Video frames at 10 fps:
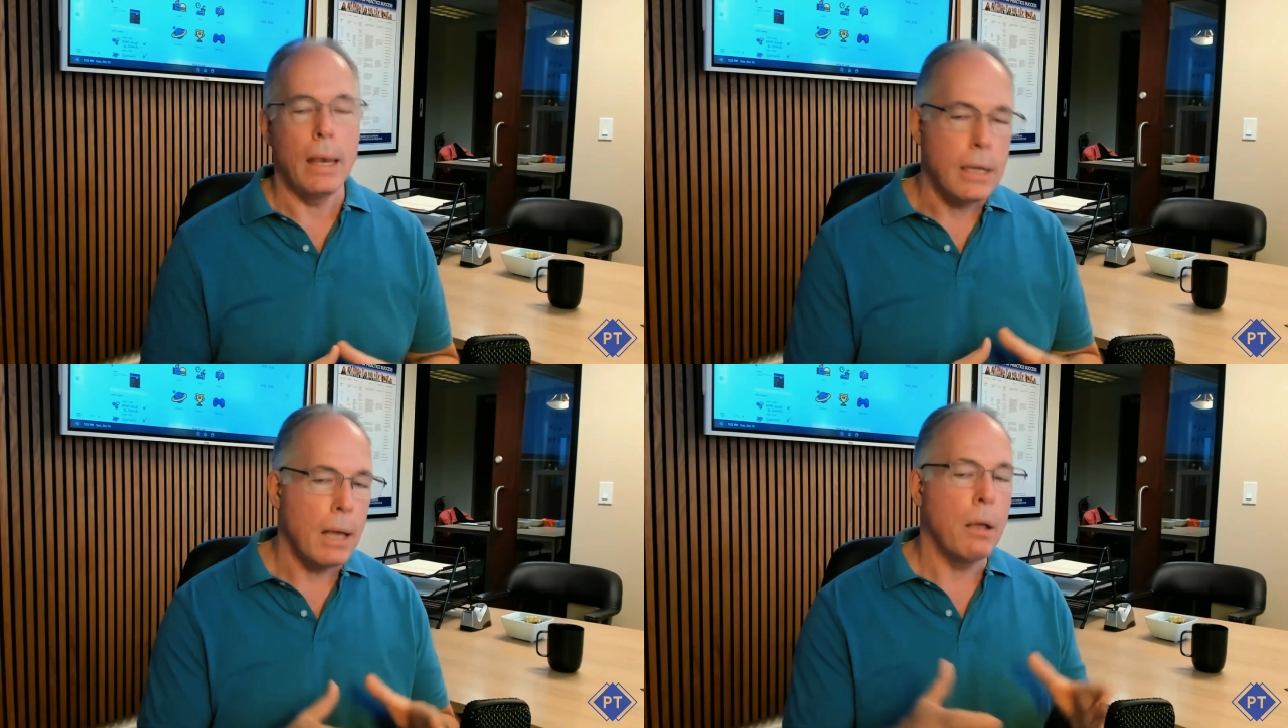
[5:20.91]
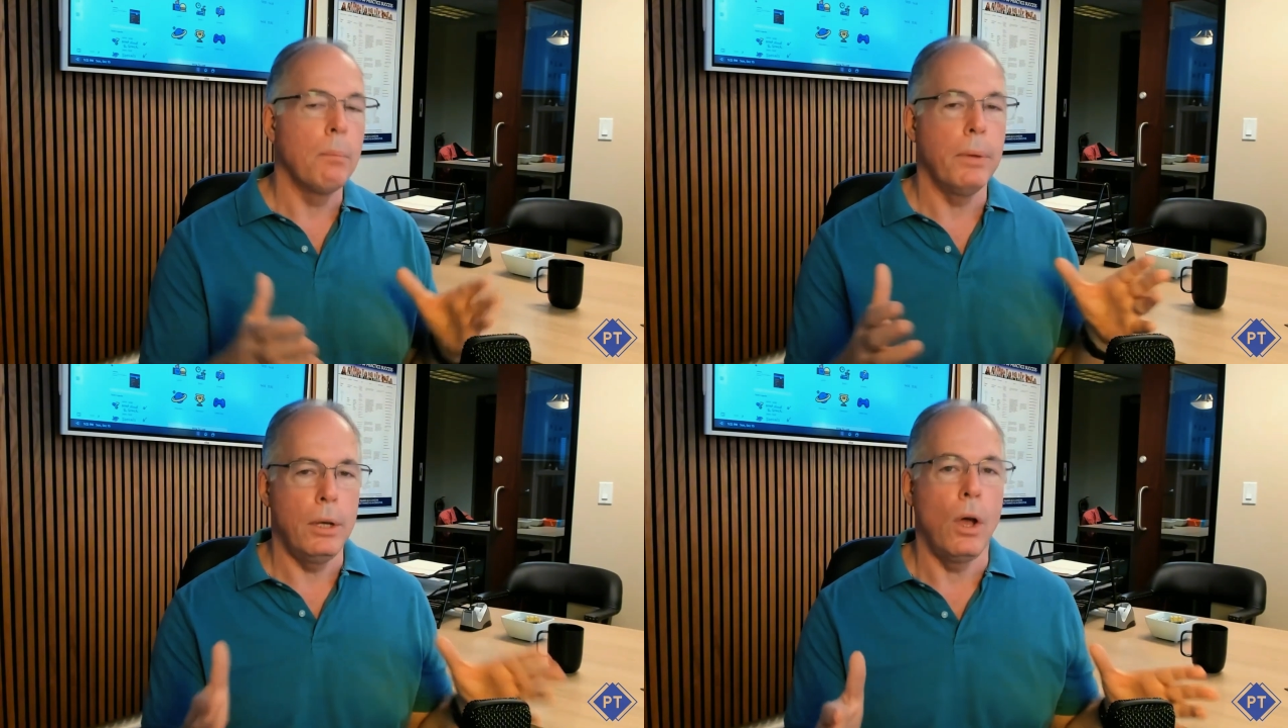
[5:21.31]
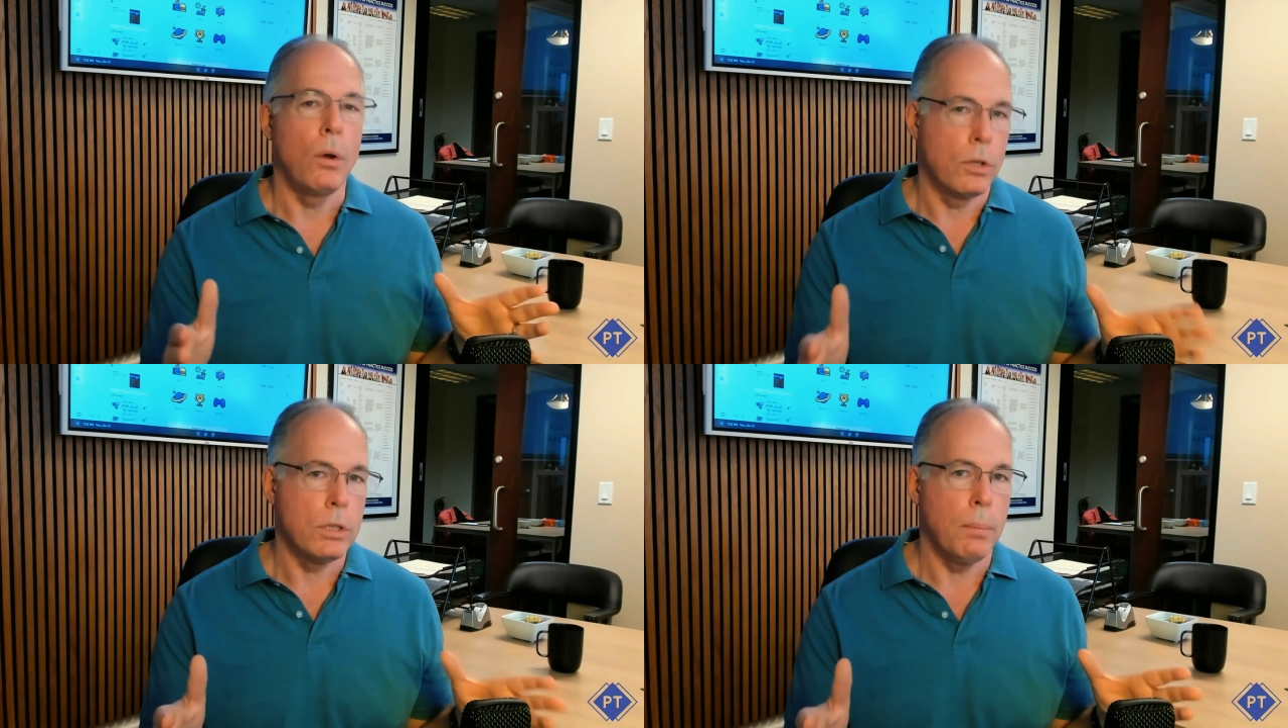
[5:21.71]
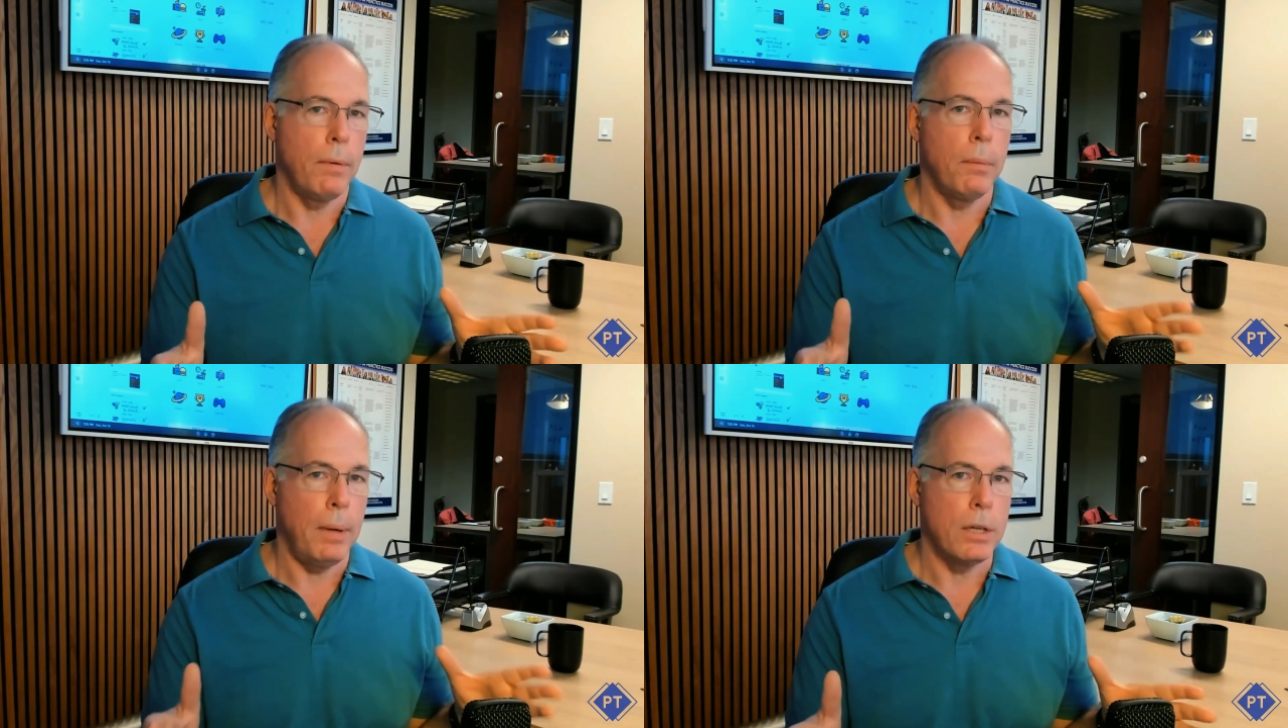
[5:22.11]
They take complete ownership
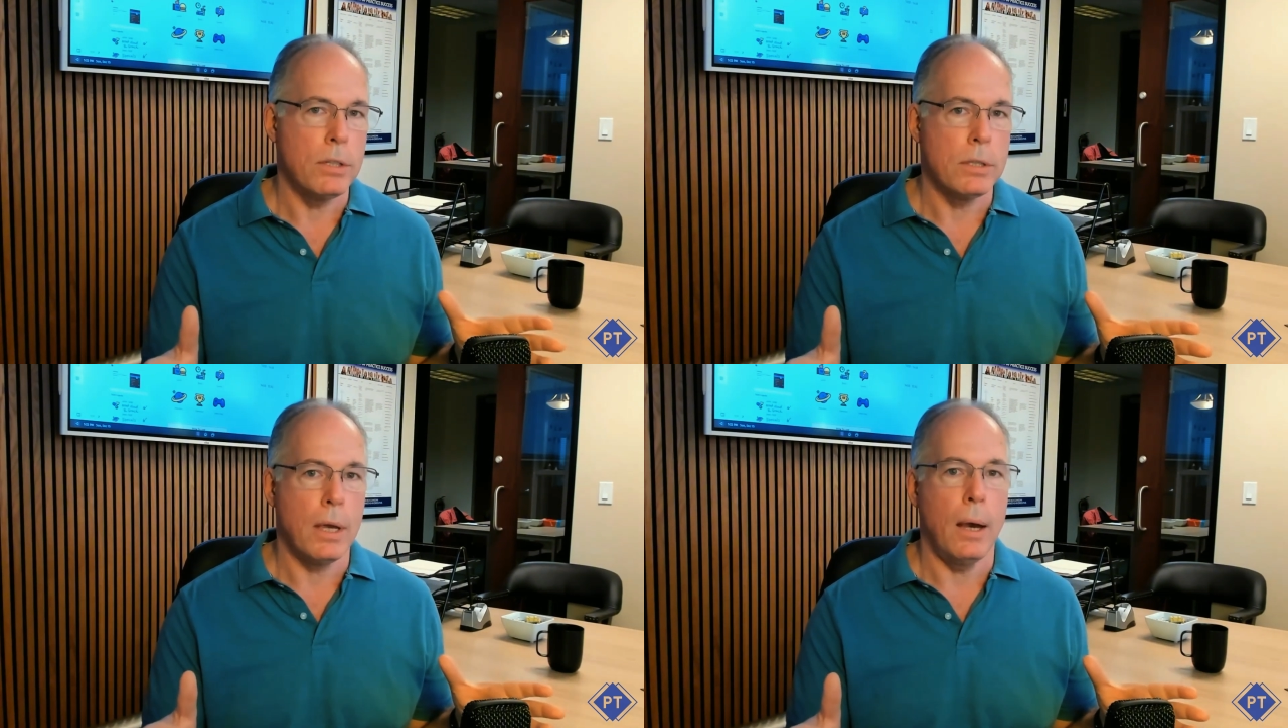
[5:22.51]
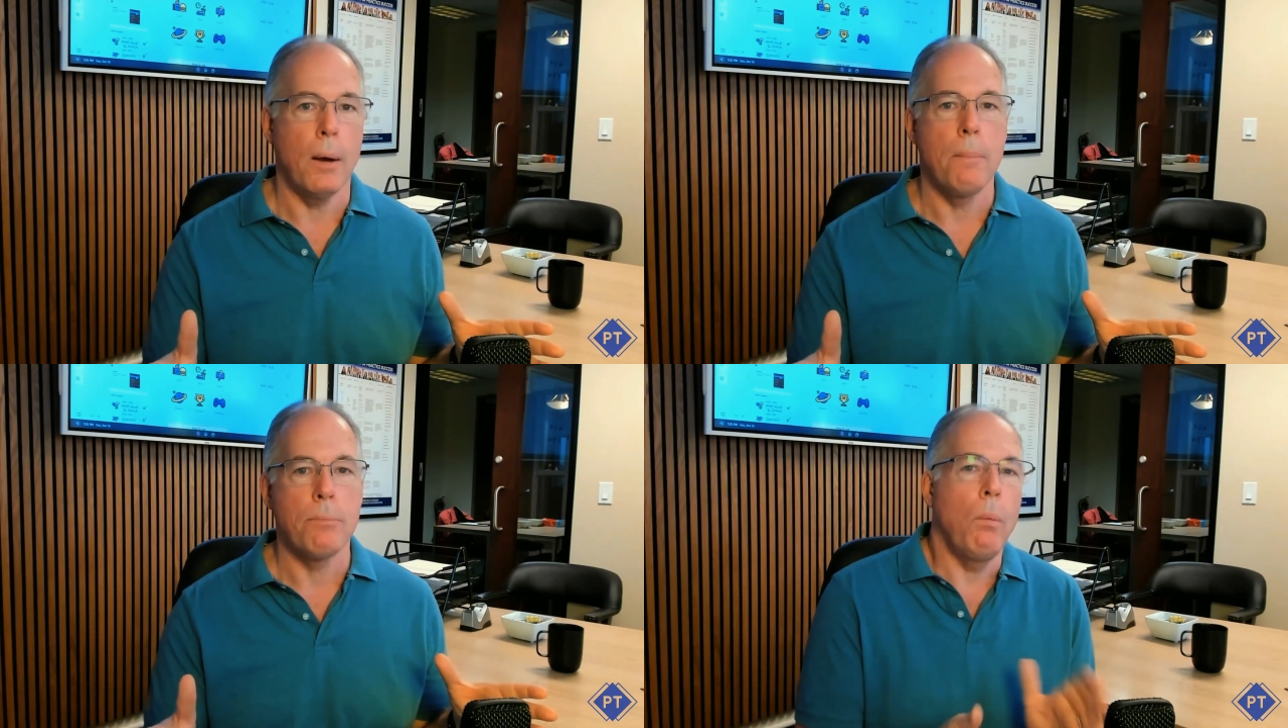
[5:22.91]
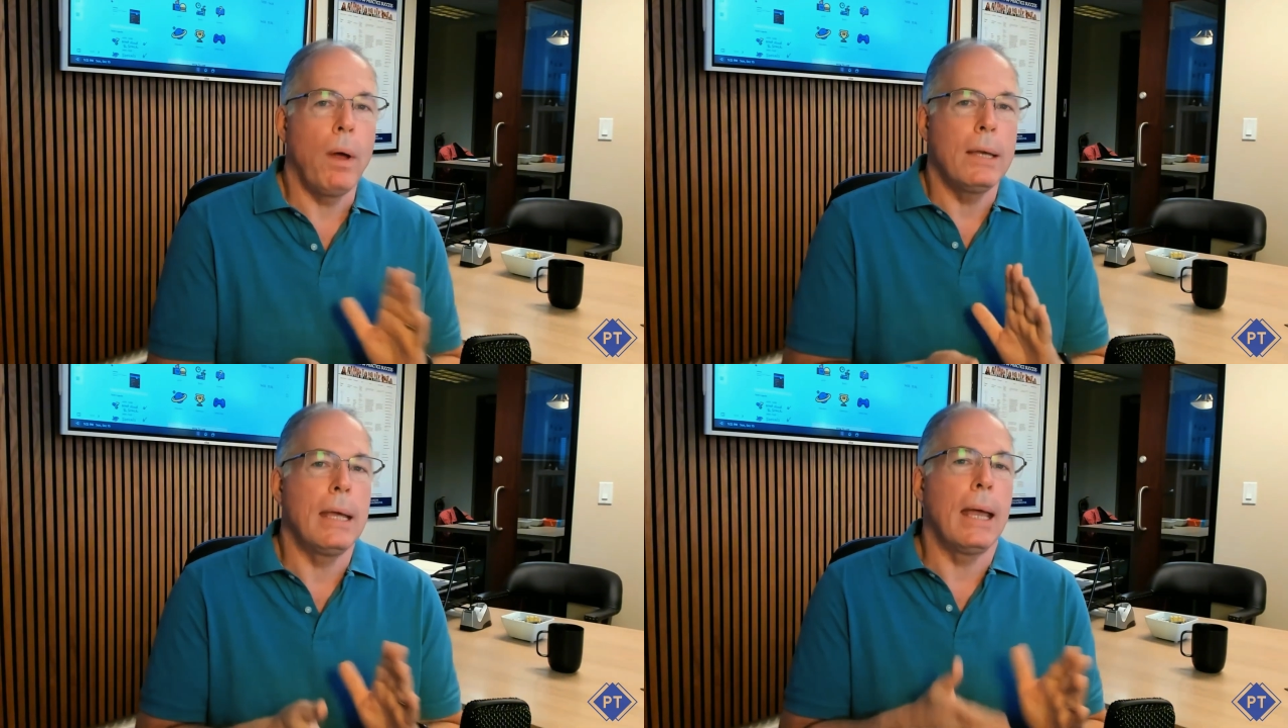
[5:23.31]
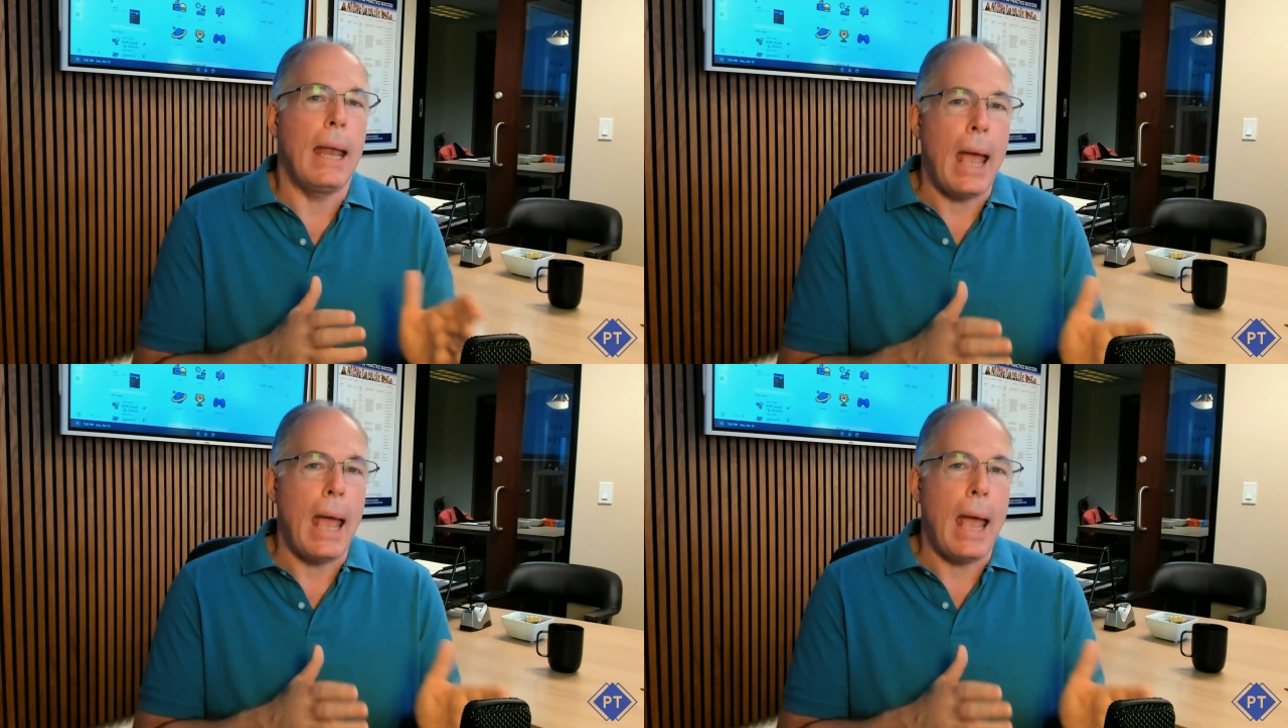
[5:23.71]
of the patient's care. They want to take an